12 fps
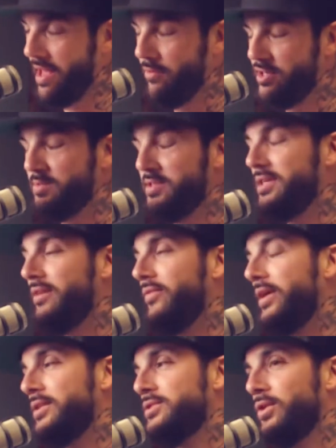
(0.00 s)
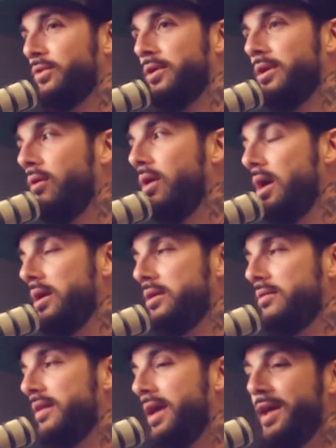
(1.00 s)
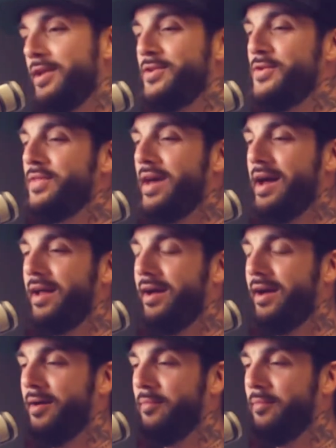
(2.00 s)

a language specific. So, you just can't do that.